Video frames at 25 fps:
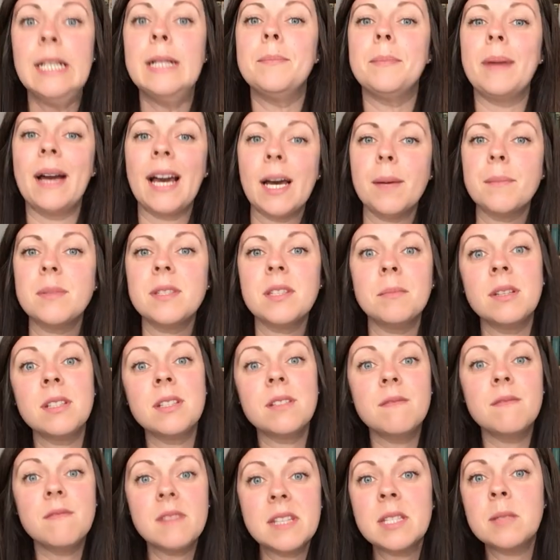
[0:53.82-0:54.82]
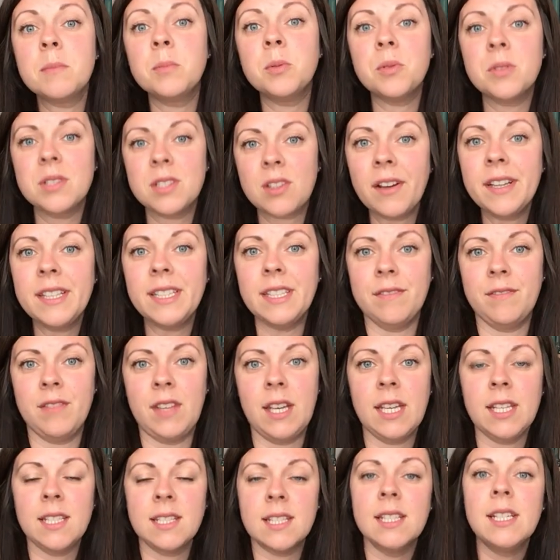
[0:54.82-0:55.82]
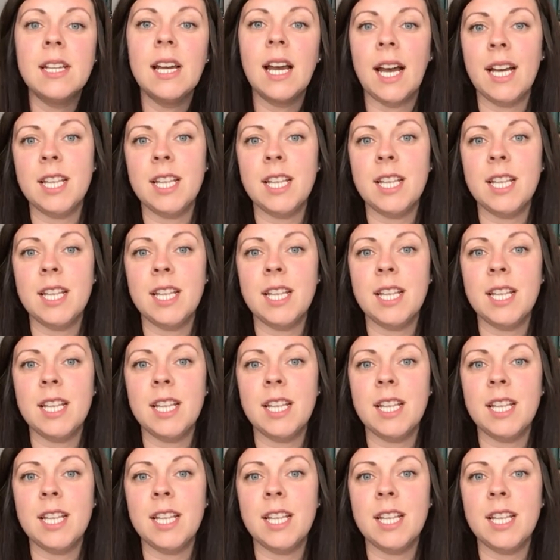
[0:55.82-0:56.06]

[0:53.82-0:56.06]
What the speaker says: Perhaps the most visible sign of this